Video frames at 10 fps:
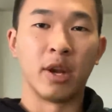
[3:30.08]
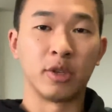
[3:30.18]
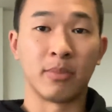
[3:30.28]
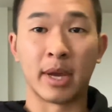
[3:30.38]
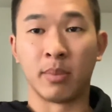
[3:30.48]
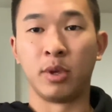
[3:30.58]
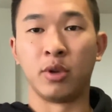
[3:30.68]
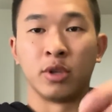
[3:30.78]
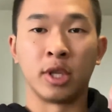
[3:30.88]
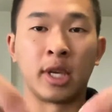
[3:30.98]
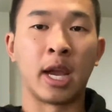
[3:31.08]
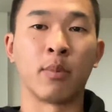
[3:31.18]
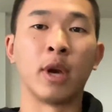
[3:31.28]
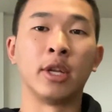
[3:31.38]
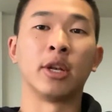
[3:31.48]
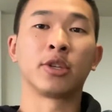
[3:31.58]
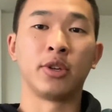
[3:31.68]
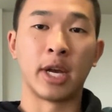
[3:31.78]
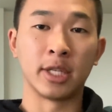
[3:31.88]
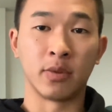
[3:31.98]
turn my computer to the camera and I'll show
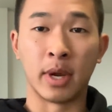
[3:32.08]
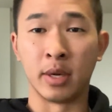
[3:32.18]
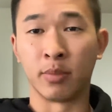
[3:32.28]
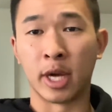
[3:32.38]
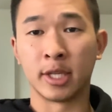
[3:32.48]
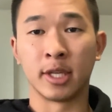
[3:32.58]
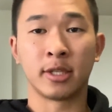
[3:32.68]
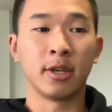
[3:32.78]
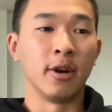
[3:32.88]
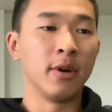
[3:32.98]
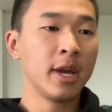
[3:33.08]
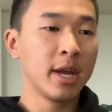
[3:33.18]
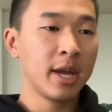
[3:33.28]
you guys the random process. So